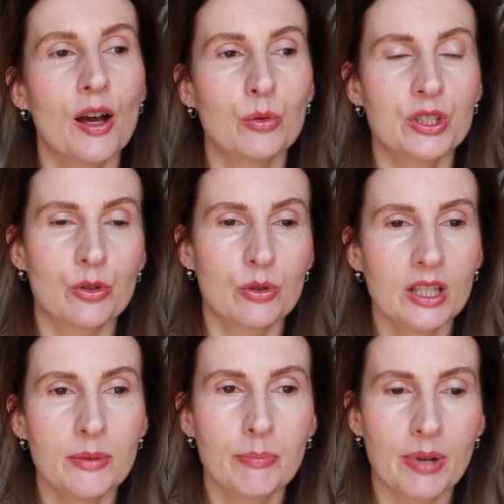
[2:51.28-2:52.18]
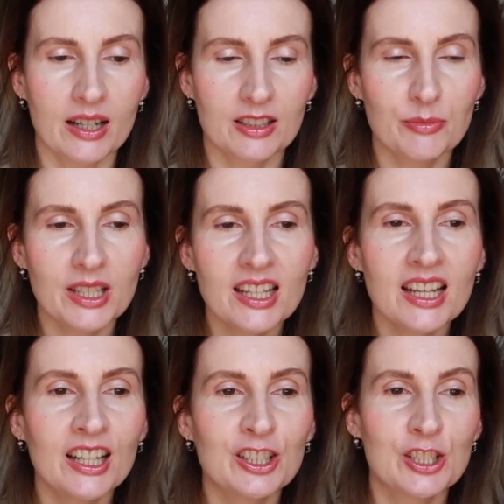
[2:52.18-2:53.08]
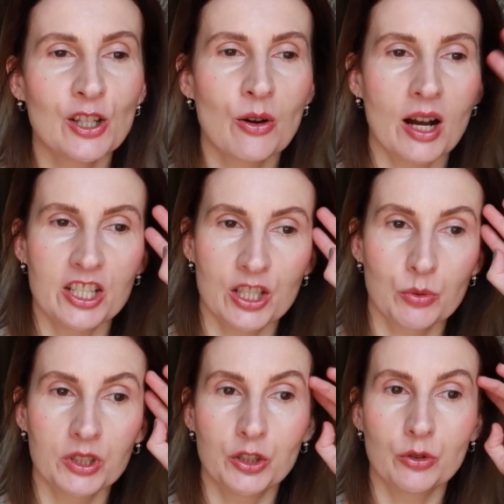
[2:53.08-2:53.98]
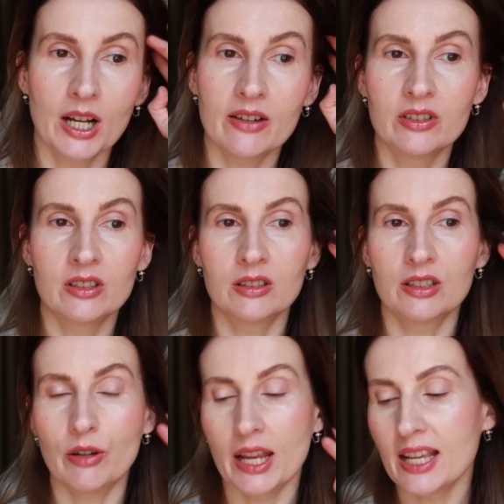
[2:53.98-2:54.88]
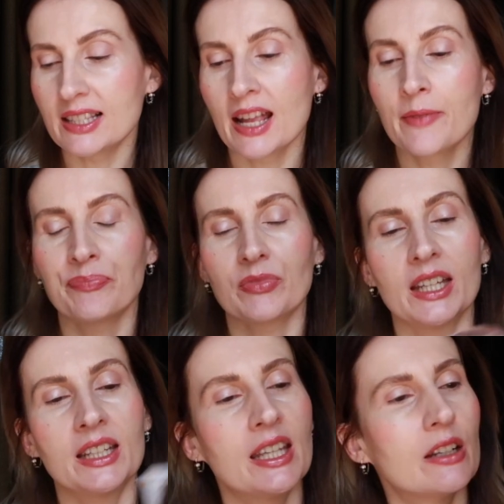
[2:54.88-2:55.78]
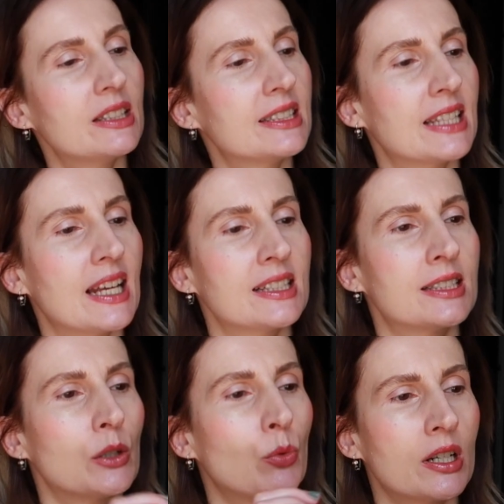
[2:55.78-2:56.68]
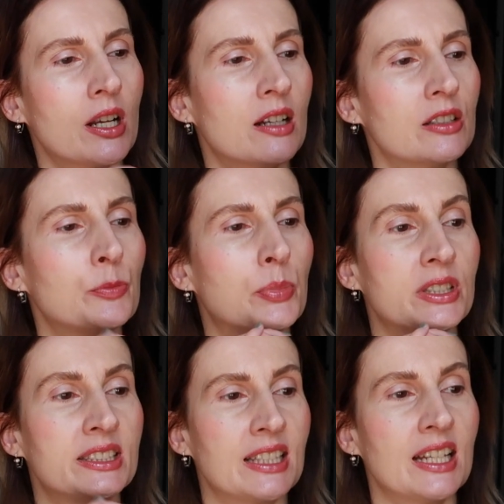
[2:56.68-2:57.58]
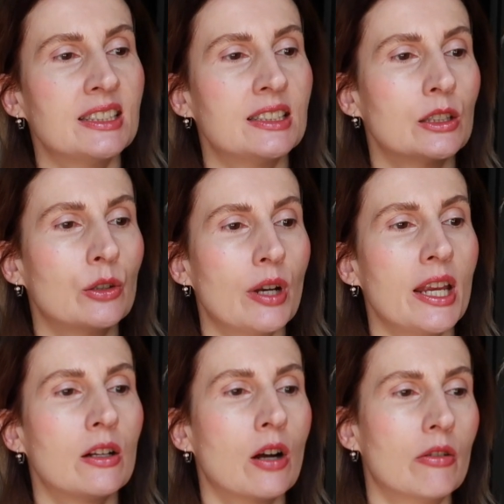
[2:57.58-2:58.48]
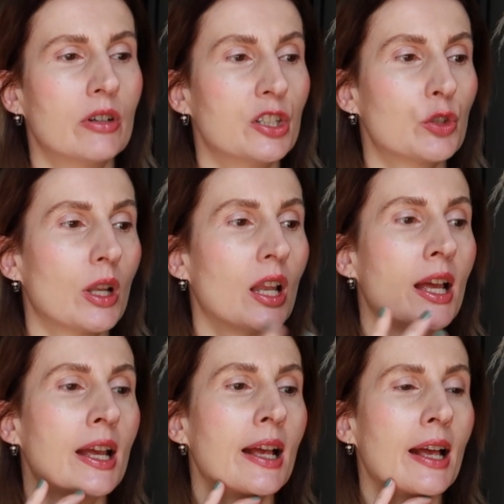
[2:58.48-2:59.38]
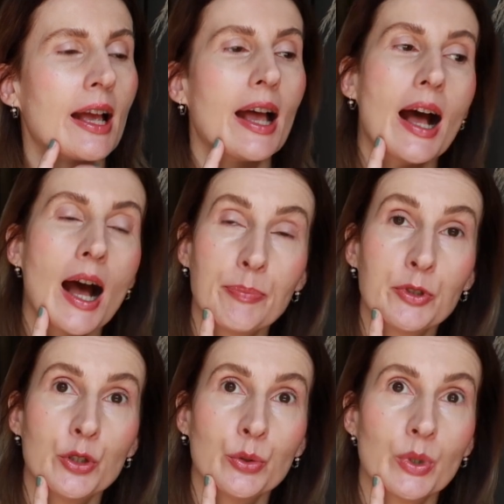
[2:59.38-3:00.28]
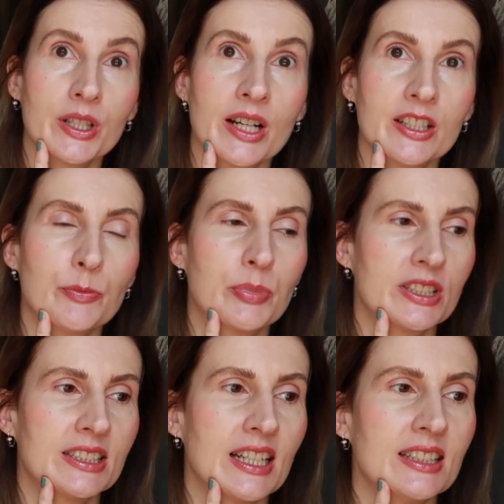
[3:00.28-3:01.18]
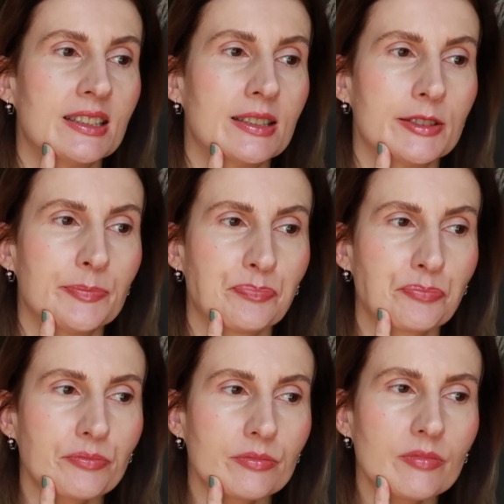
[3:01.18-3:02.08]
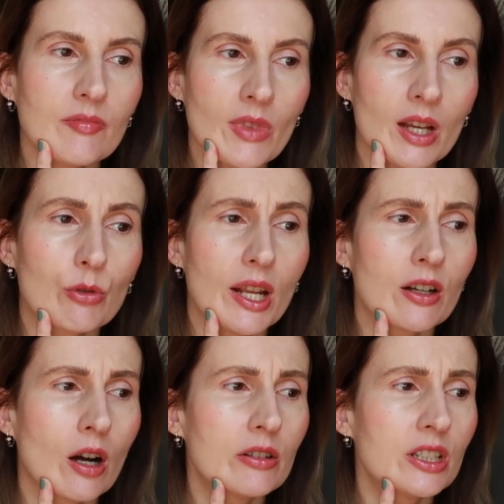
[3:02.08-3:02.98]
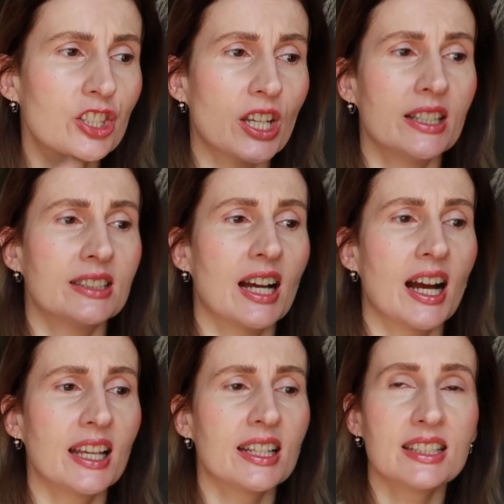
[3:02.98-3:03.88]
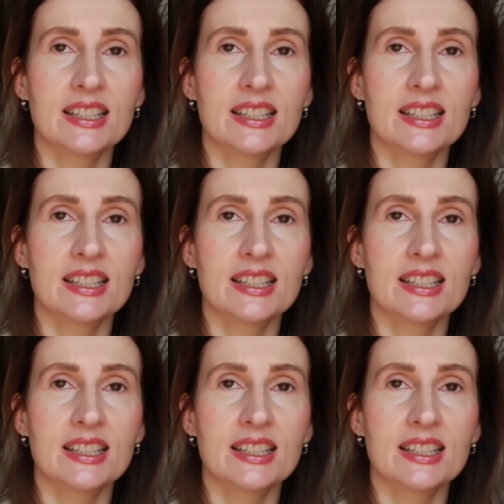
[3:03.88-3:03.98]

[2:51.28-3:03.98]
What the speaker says: which really bugged me, so I just wanted to cover grays. And here it says 100% gray coverage, well, up to 100% gray coverage, and I can